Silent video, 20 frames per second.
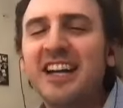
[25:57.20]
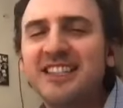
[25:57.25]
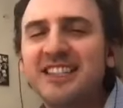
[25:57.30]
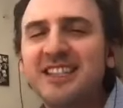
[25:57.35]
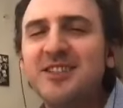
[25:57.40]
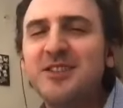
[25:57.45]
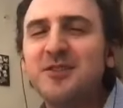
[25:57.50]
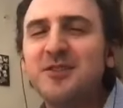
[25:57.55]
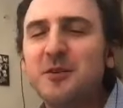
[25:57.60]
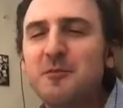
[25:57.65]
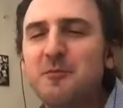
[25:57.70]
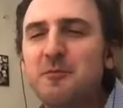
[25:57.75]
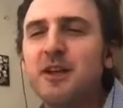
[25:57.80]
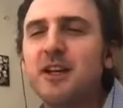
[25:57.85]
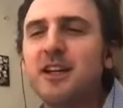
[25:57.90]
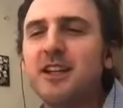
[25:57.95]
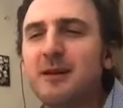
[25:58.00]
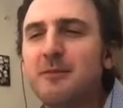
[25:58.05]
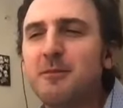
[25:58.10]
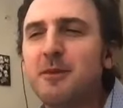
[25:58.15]
I did do a
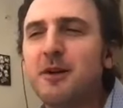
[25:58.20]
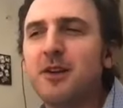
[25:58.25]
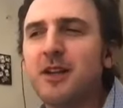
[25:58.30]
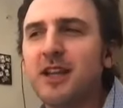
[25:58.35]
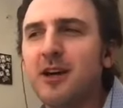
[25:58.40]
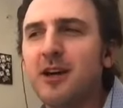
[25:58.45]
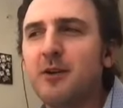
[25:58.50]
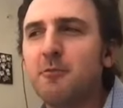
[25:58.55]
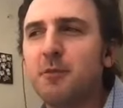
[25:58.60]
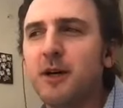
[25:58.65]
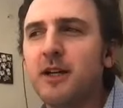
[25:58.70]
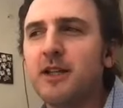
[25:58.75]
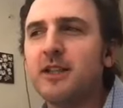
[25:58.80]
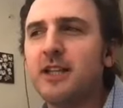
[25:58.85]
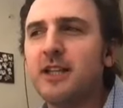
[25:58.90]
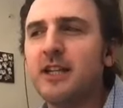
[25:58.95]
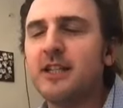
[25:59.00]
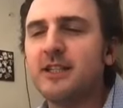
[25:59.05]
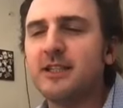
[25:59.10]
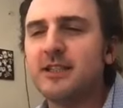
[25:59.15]
bit about how Bud
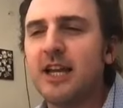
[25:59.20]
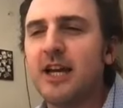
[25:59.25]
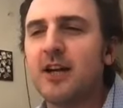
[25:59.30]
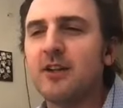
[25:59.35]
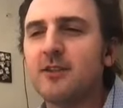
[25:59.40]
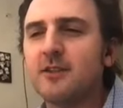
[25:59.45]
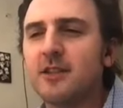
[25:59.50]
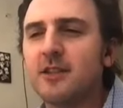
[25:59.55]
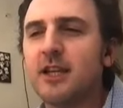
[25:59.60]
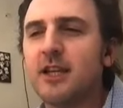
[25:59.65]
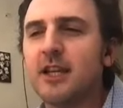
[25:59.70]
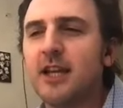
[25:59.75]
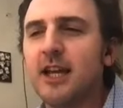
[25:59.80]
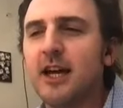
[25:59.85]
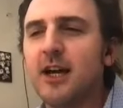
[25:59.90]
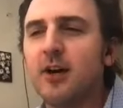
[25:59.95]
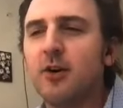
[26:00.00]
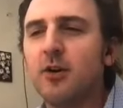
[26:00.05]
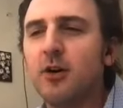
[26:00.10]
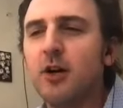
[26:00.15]
Light sounds like
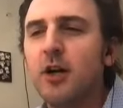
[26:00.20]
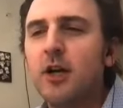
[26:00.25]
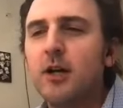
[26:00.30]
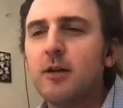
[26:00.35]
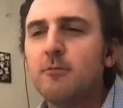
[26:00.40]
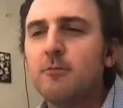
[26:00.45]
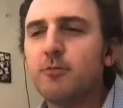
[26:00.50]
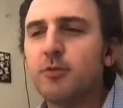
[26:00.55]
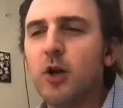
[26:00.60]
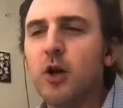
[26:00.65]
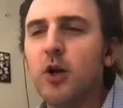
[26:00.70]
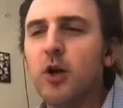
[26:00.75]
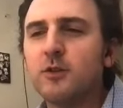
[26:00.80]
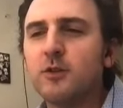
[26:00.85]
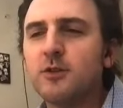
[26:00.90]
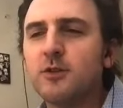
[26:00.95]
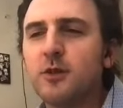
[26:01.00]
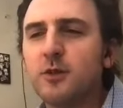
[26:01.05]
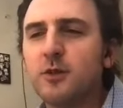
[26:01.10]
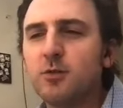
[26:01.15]
how
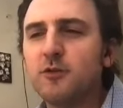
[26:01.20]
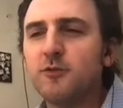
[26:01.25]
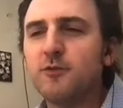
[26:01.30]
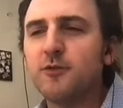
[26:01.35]
bros would